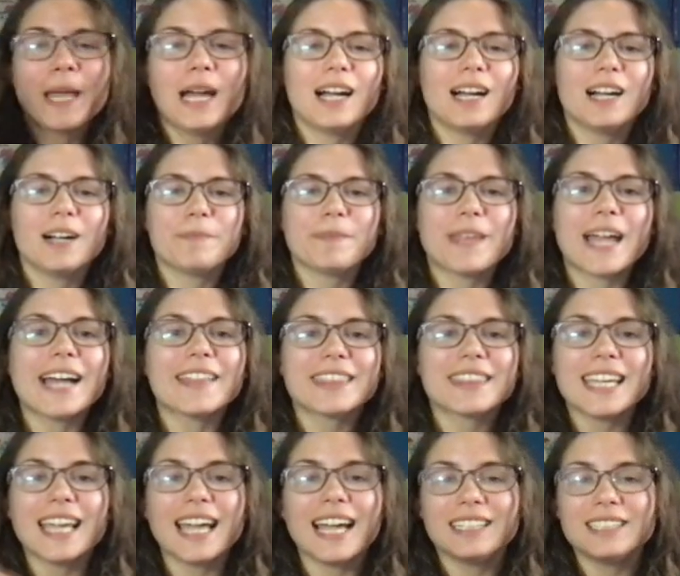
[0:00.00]
At
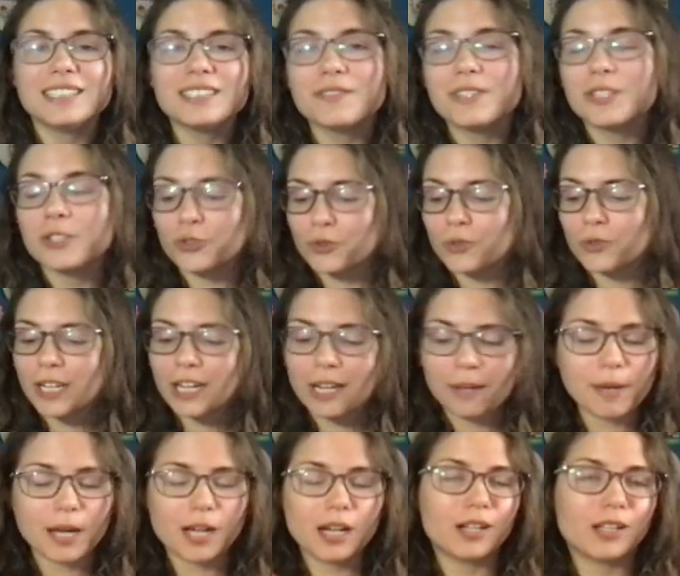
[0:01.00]
the end of the
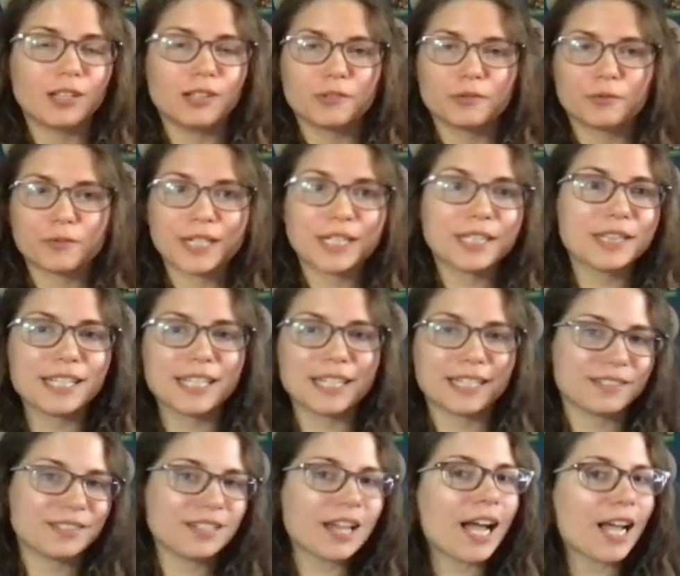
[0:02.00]
stream, I'll read the
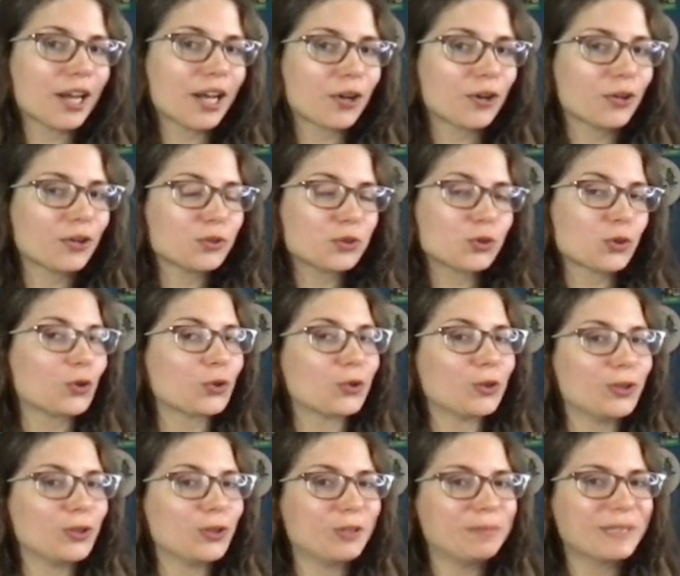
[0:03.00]
entire
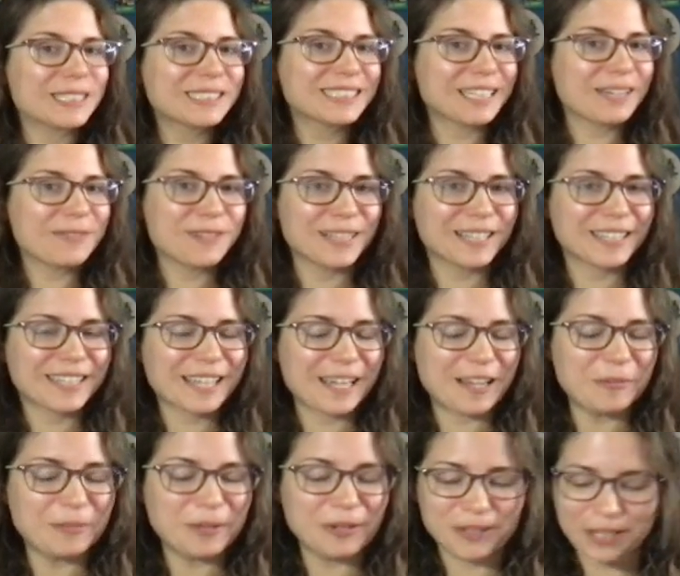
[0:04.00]
journal because I feel like that'll
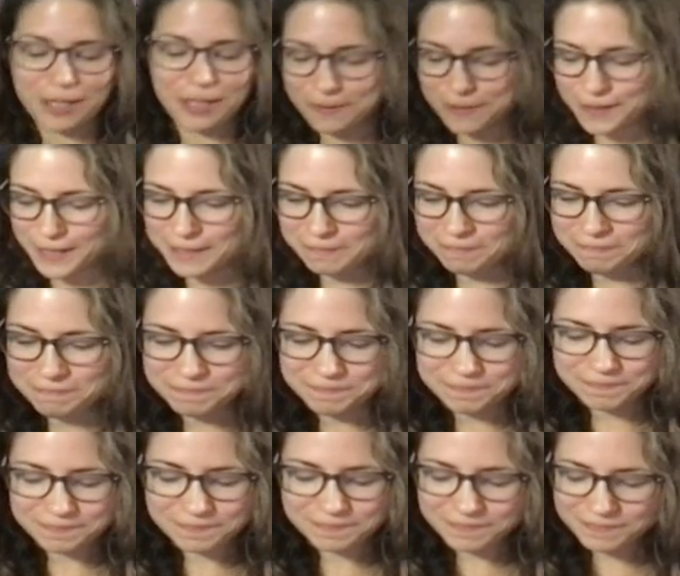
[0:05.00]
be really fun.
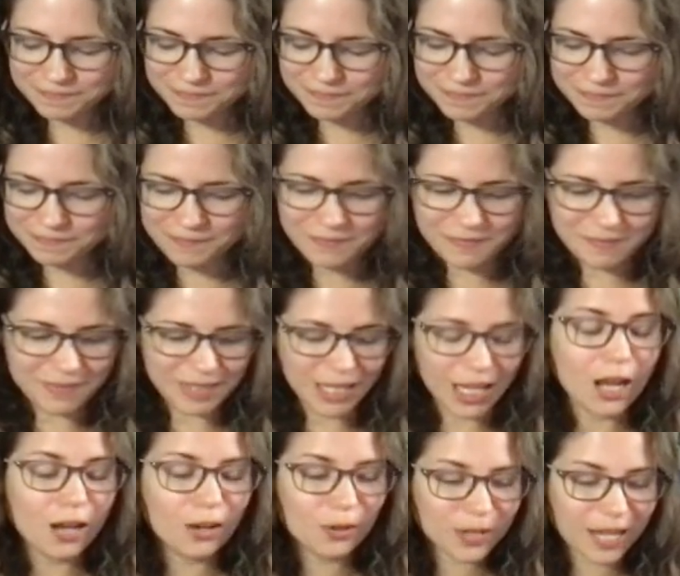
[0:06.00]

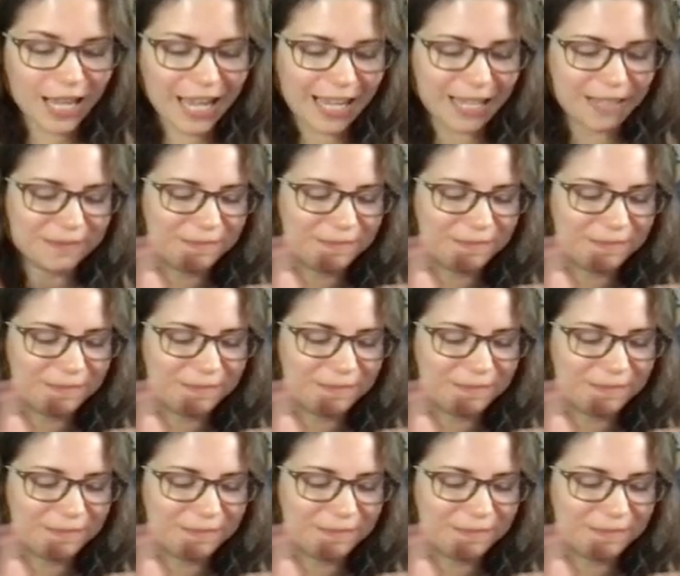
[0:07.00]
Okay.